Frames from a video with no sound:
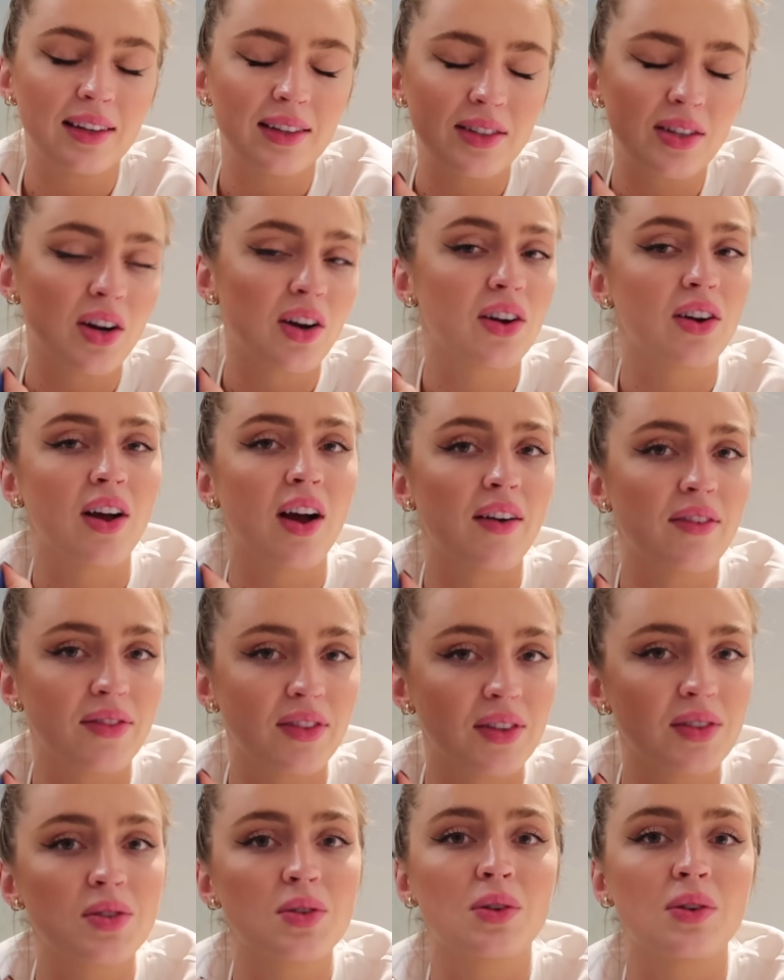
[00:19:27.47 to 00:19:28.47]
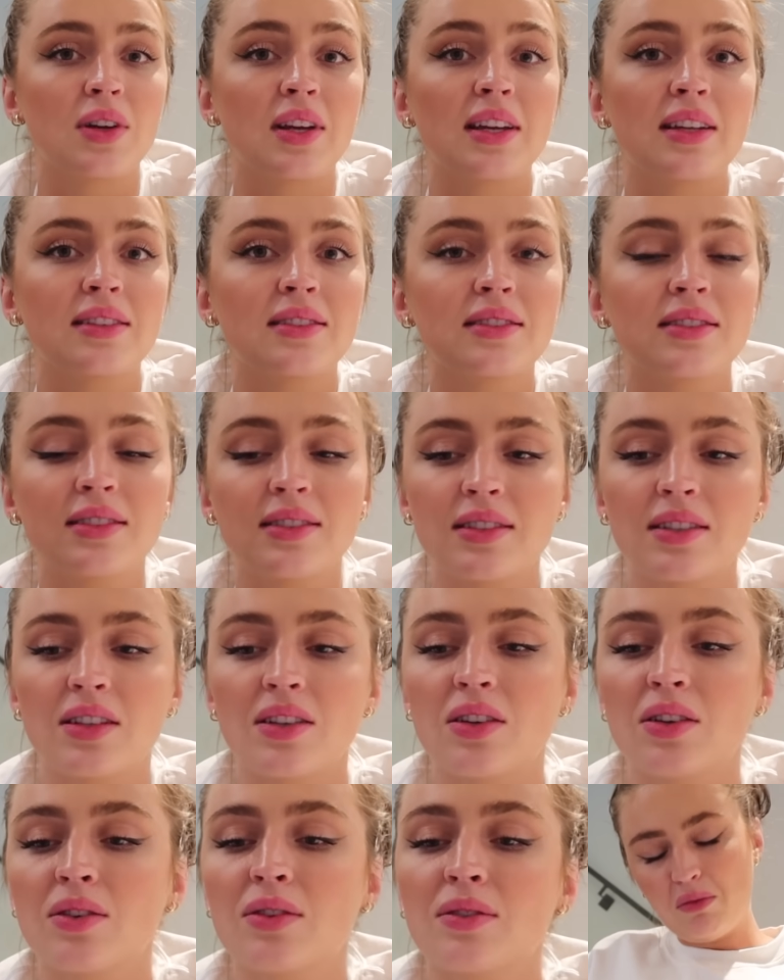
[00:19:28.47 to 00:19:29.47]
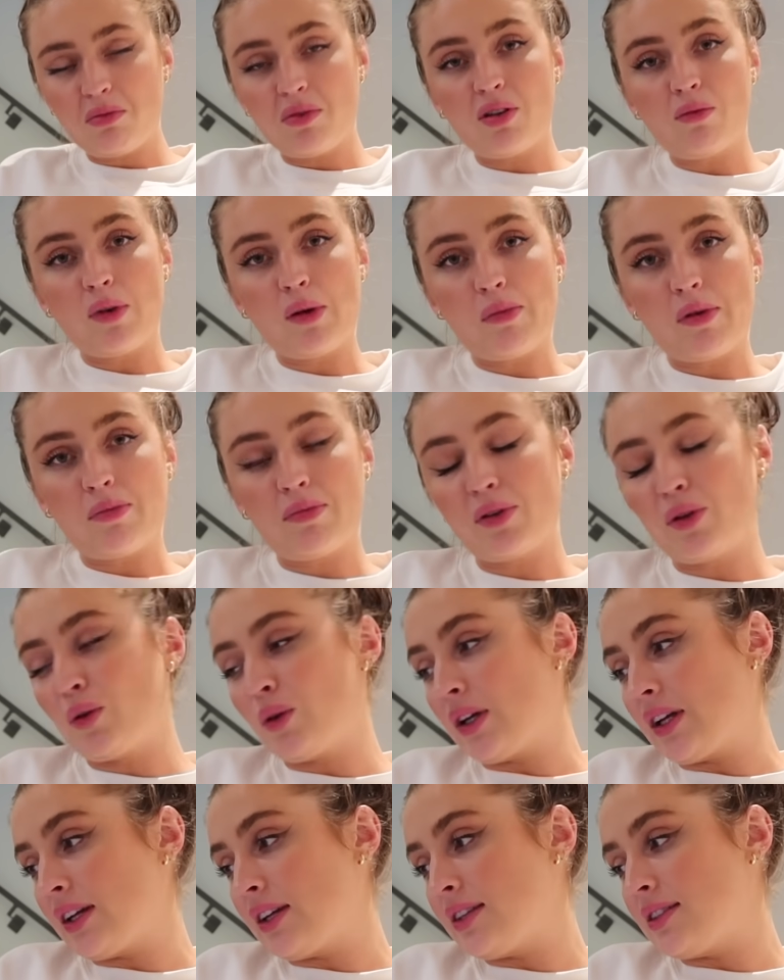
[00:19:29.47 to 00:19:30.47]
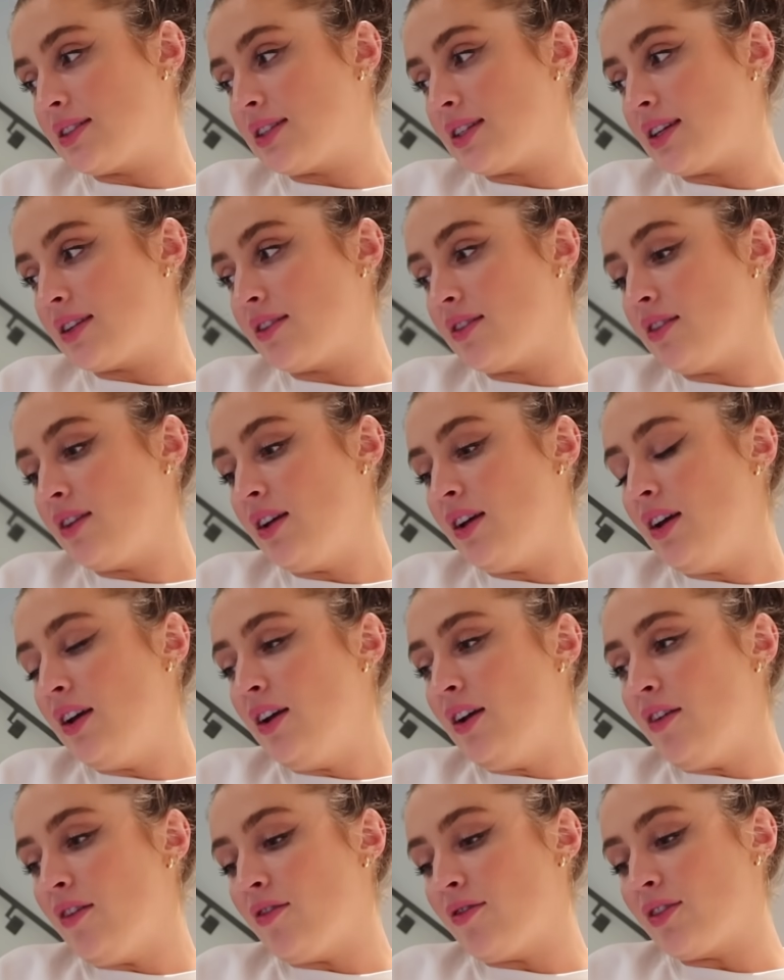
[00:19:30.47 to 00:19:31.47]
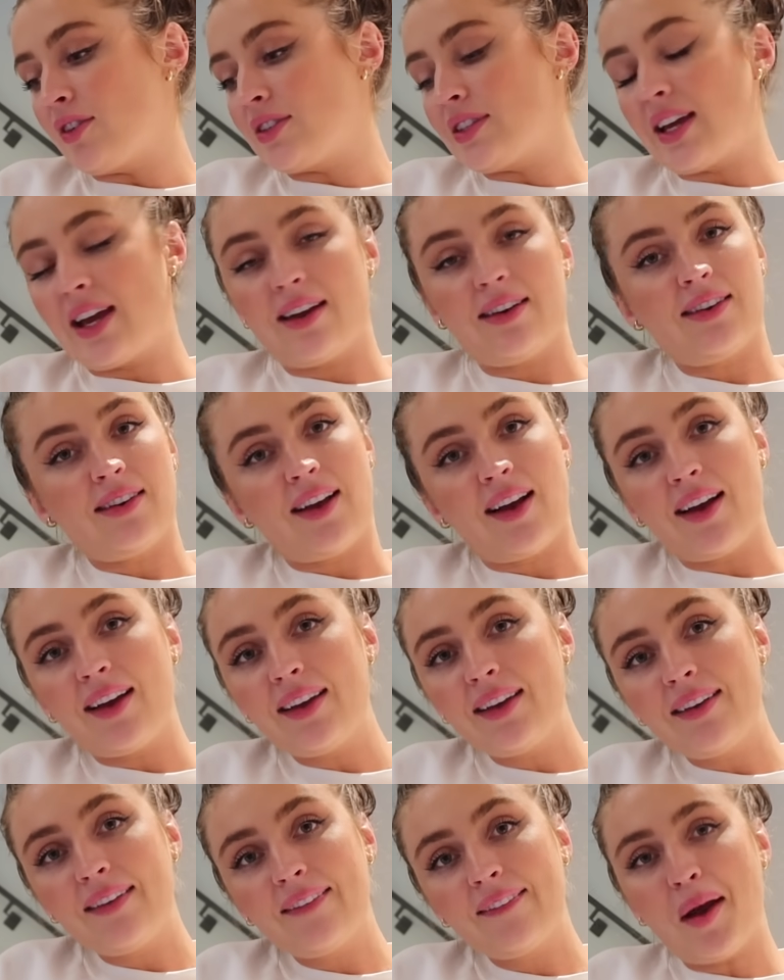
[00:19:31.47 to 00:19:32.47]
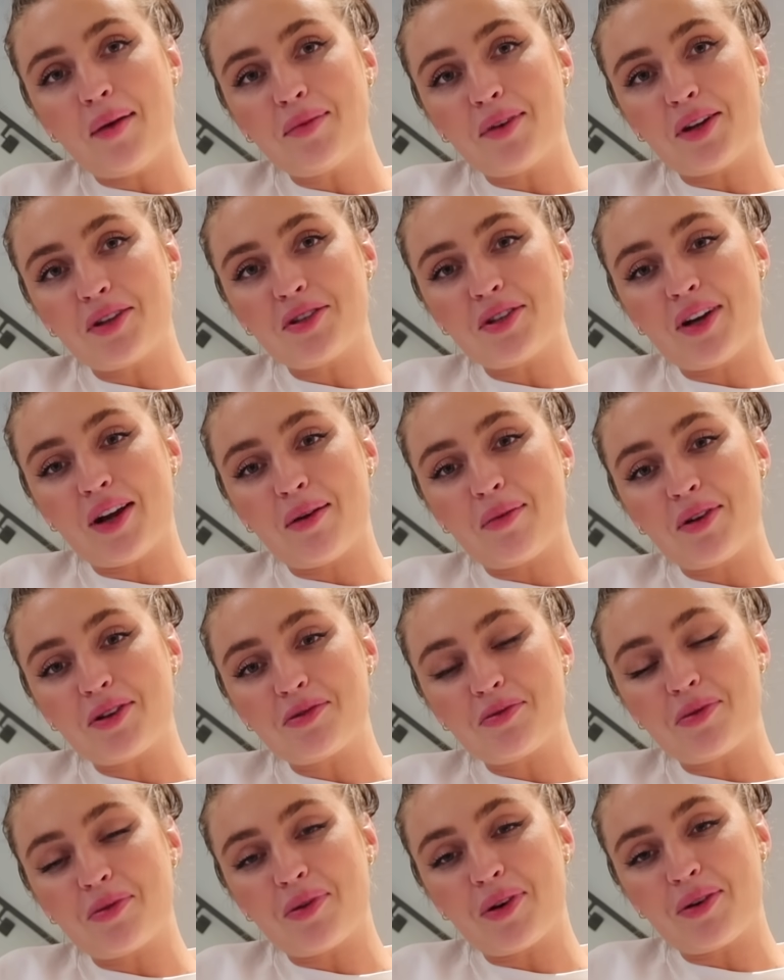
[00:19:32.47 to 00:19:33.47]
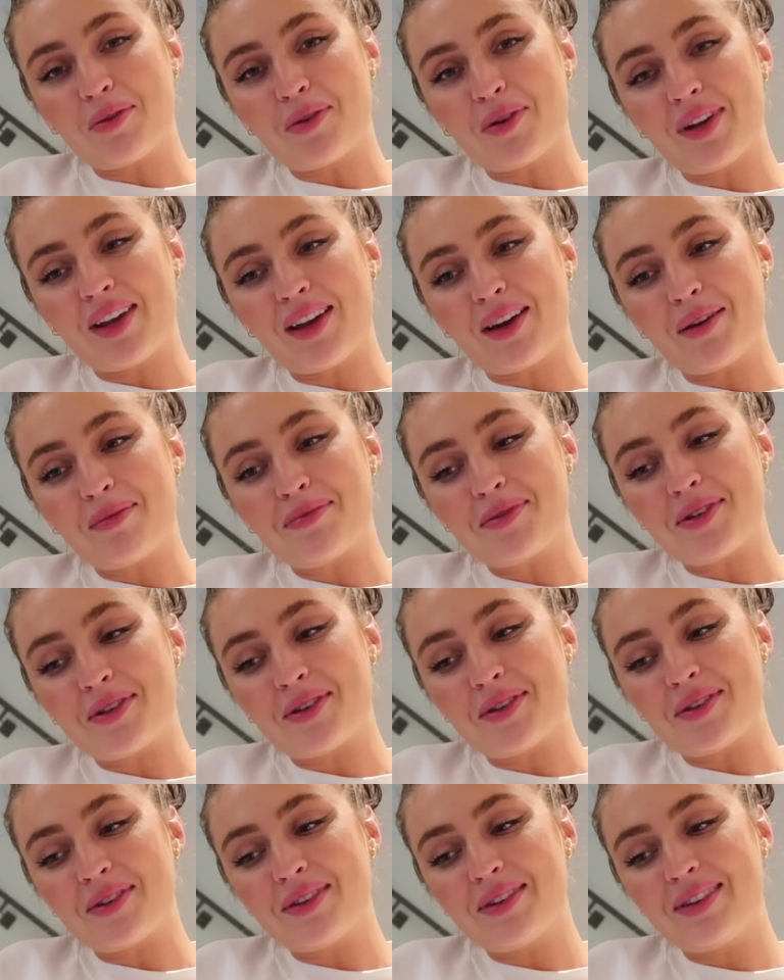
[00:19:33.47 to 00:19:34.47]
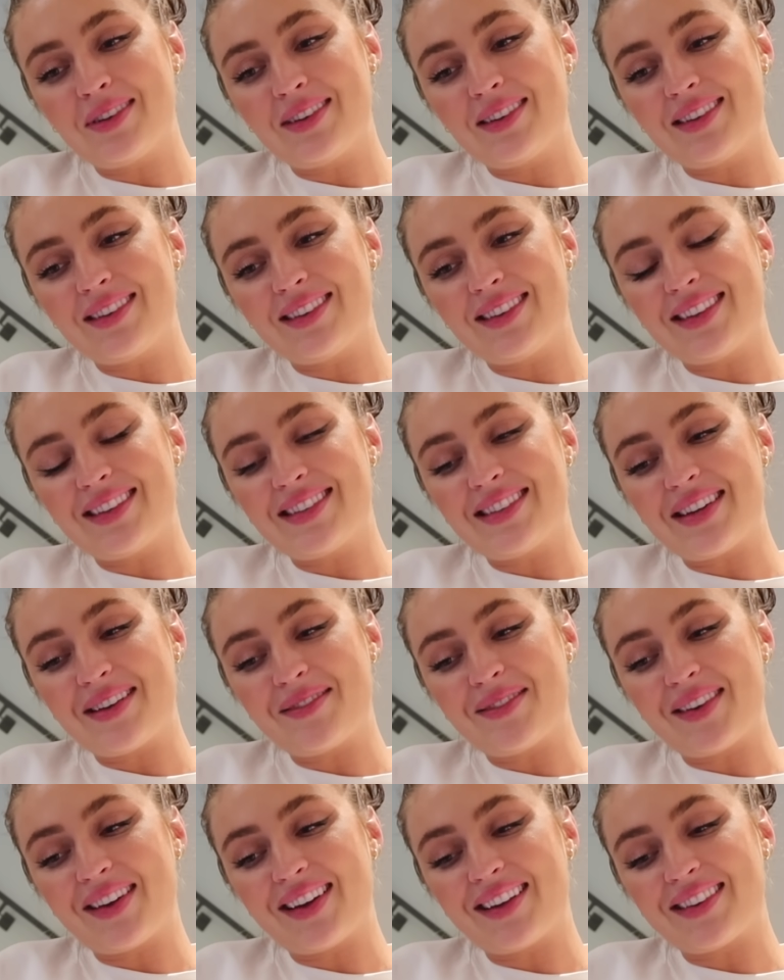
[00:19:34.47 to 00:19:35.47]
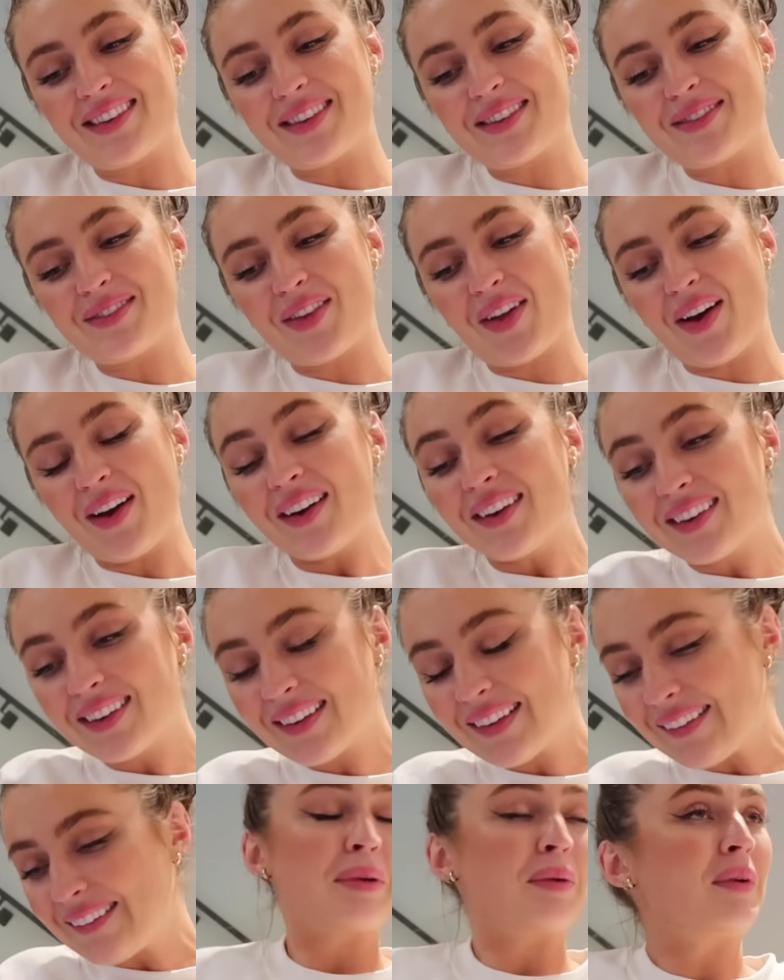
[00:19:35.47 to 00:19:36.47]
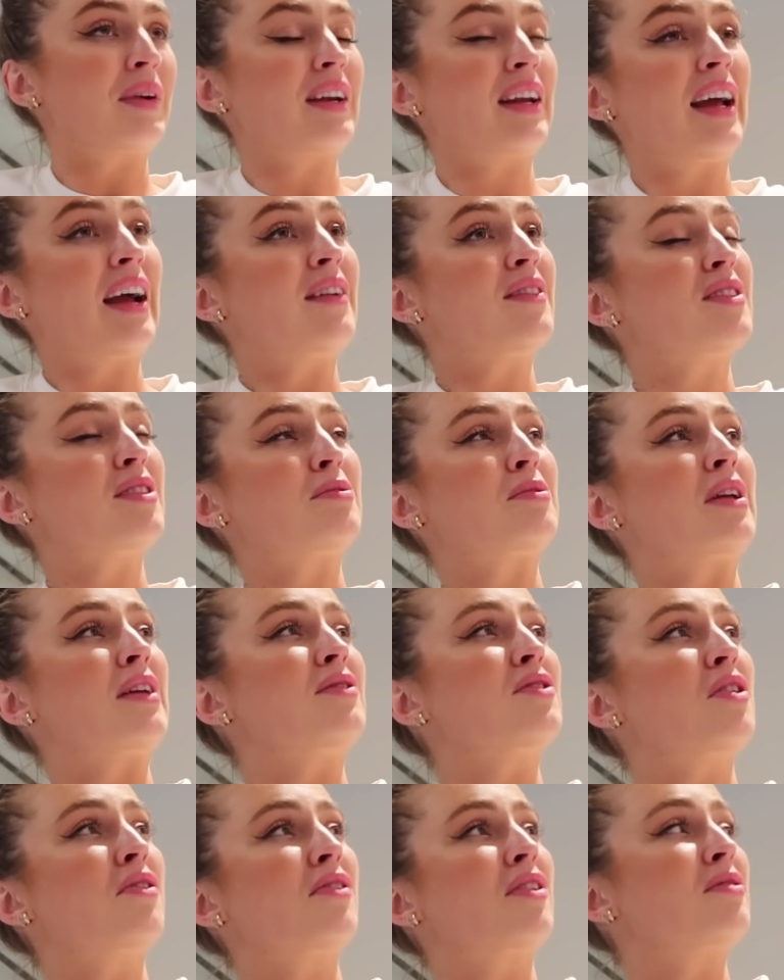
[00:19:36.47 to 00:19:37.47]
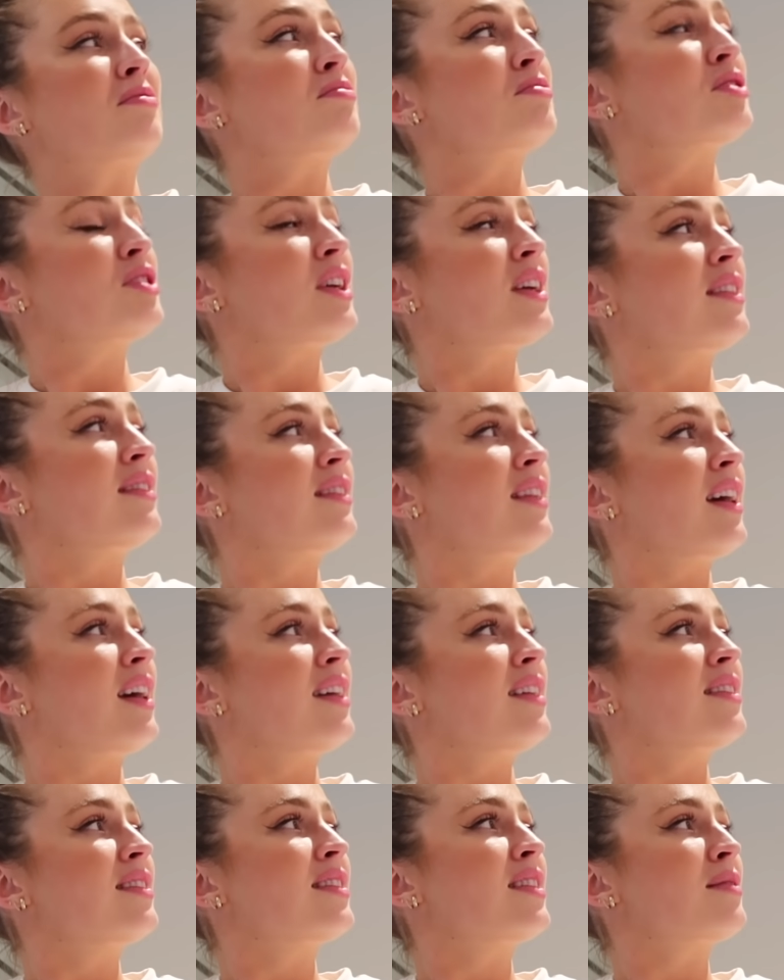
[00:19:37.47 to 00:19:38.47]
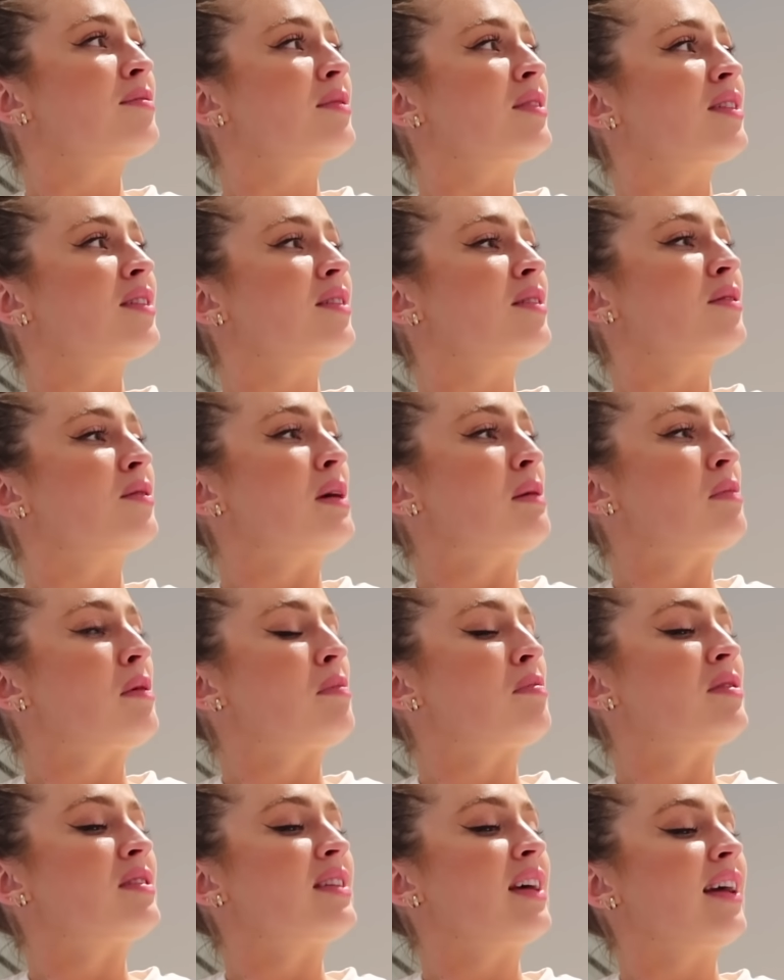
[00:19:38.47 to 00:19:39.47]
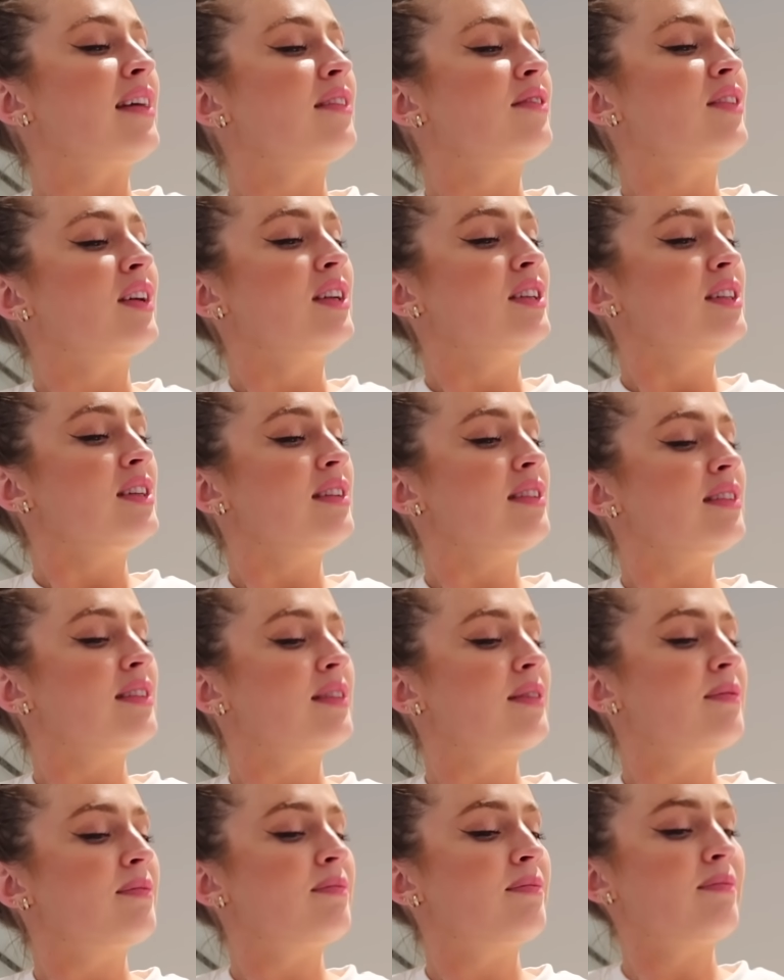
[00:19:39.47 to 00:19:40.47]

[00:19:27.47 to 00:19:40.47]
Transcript: turn off the screens, you know? I'm gonna whip up a quick din for Dan and I. I'm not sure how much more we'll get up to this evening in this vlog, but we're gonna have some leftover chicken thighs and I'm gonna whip up a side of veggies.